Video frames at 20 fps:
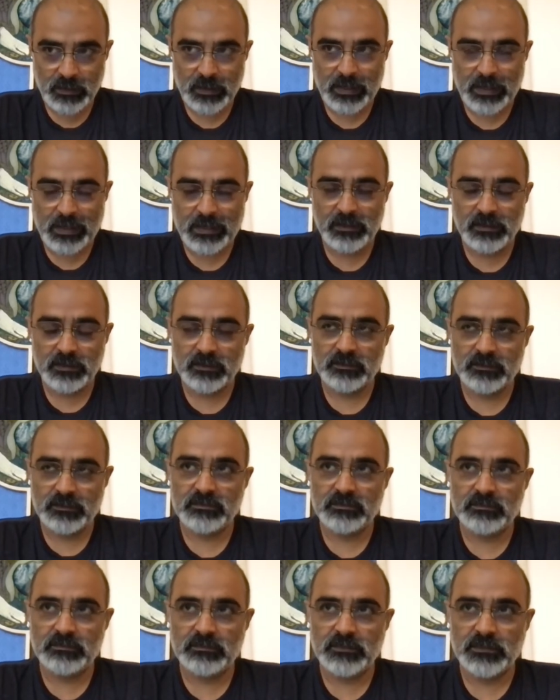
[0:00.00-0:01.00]
And
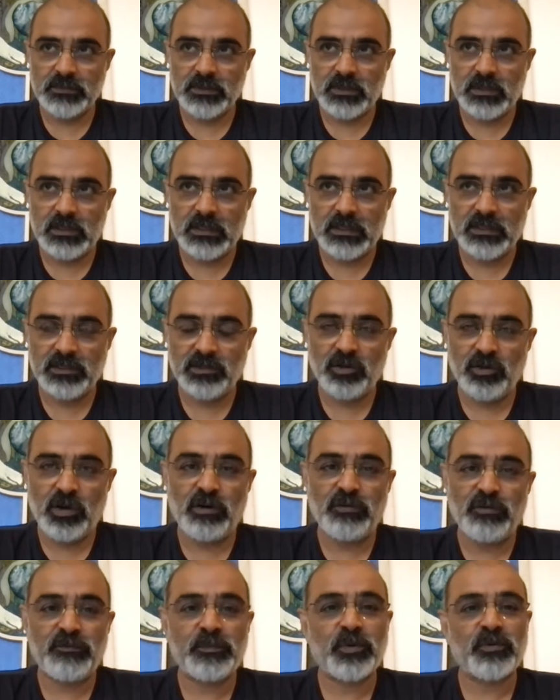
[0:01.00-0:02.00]
you know
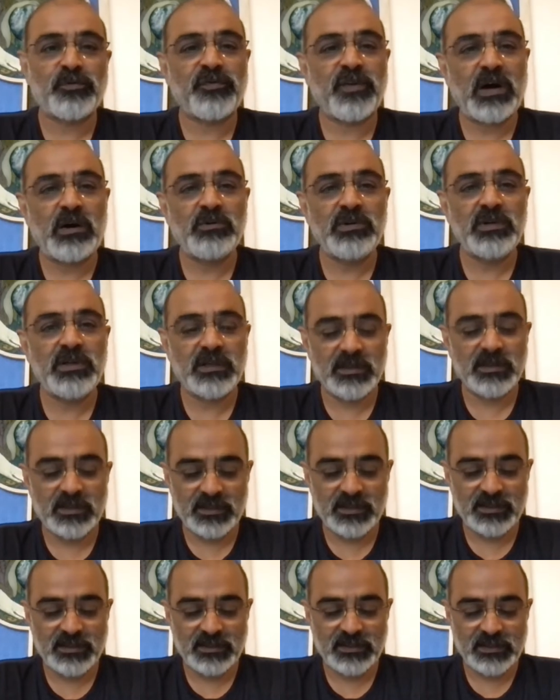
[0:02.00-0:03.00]
how profound
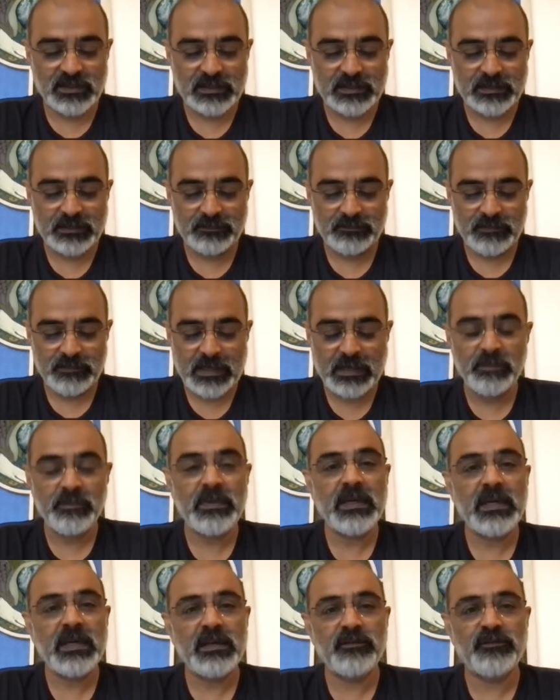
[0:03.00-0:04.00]
uh, and
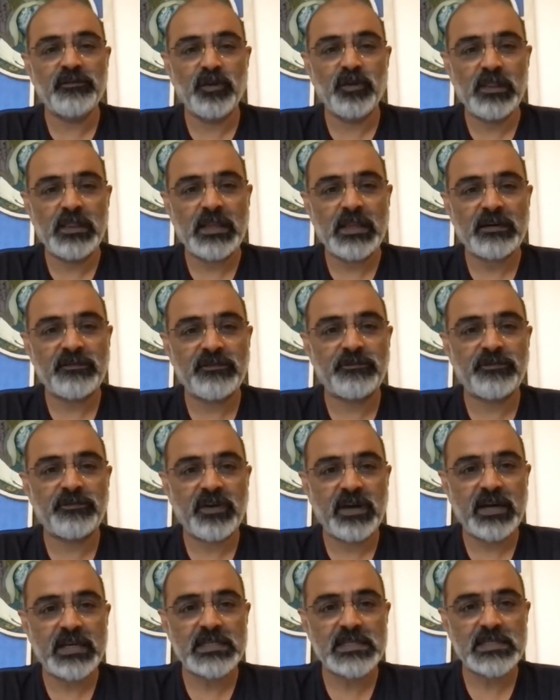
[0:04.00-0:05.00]
meaningful that
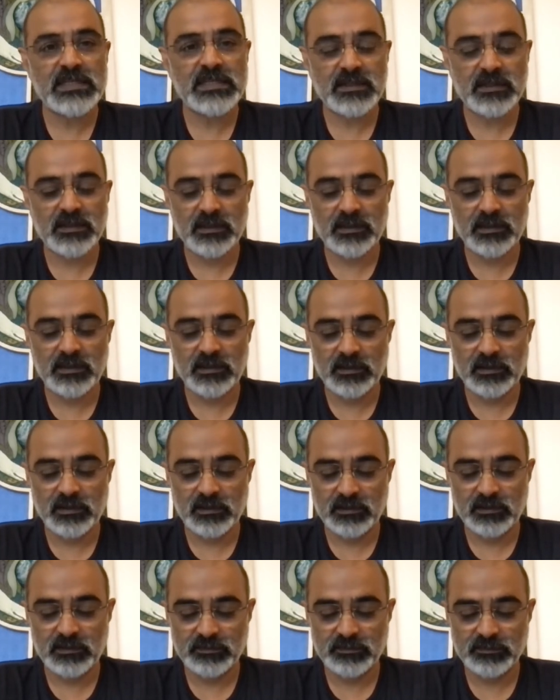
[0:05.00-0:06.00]
phrase uh,
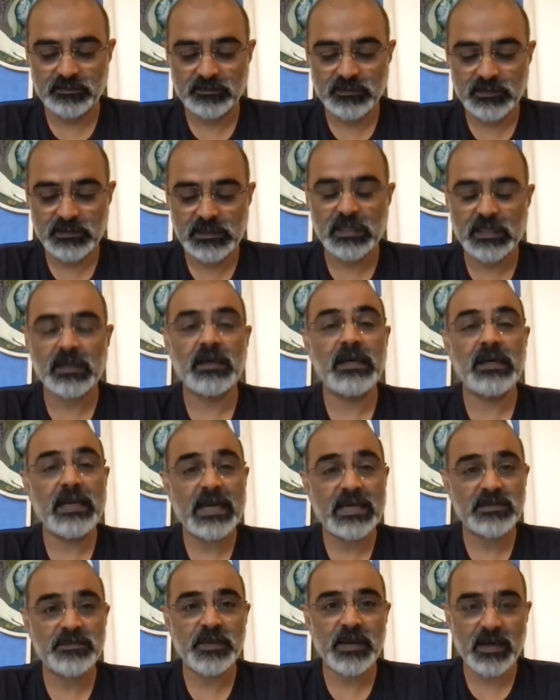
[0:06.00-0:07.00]
suddenly
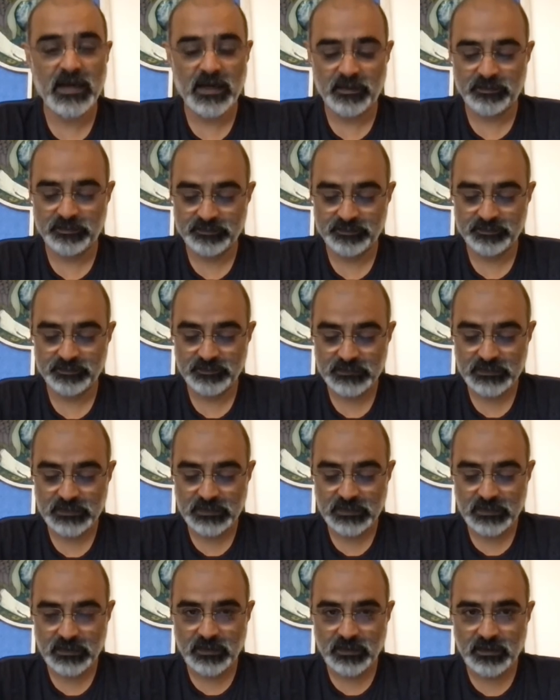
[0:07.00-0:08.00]
has become
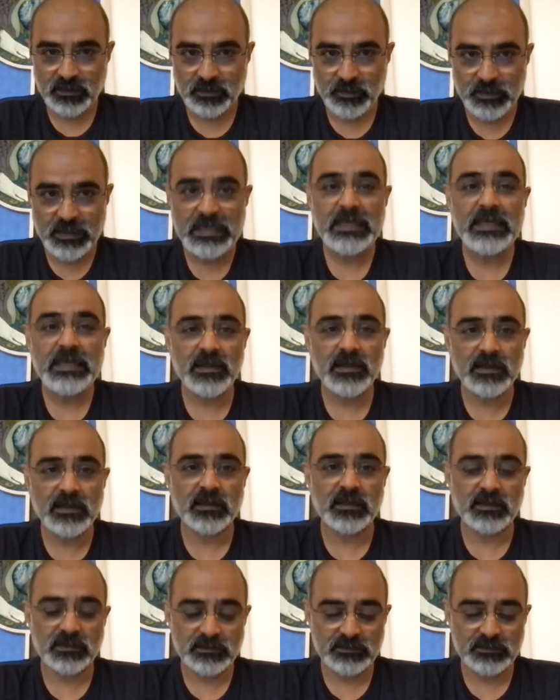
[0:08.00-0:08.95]
being here